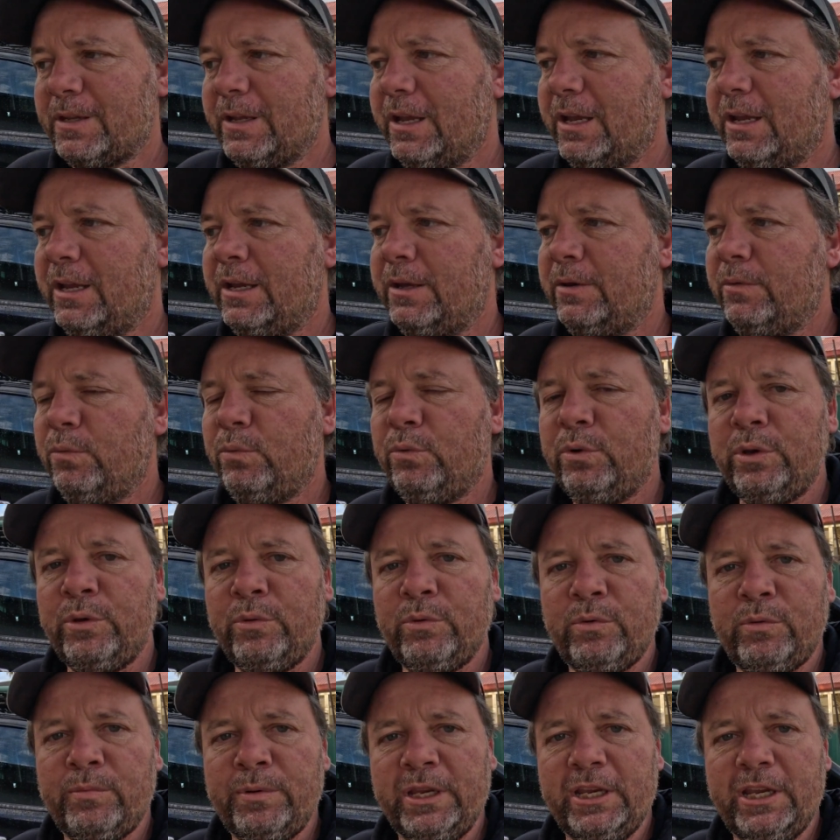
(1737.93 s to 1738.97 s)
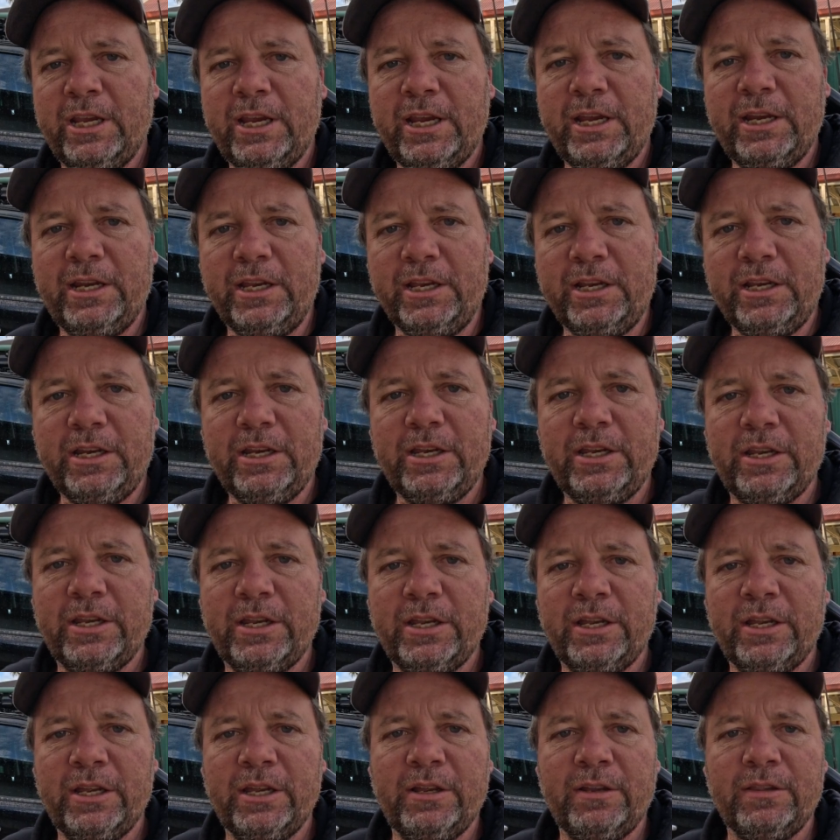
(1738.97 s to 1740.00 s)
and we will be hitting
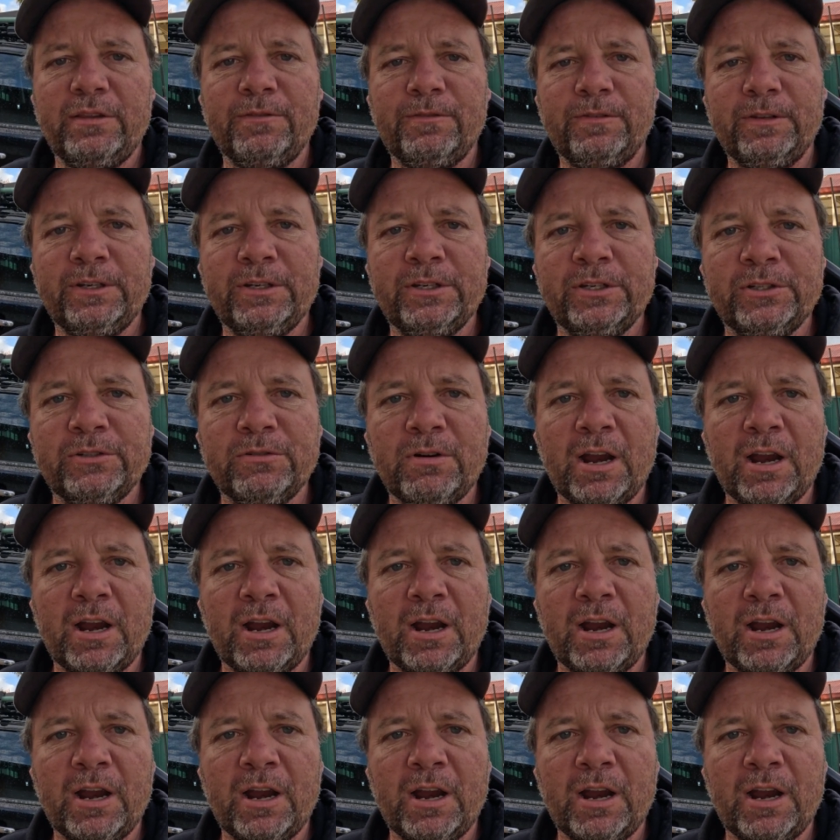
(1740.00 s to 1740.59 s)
the Flinders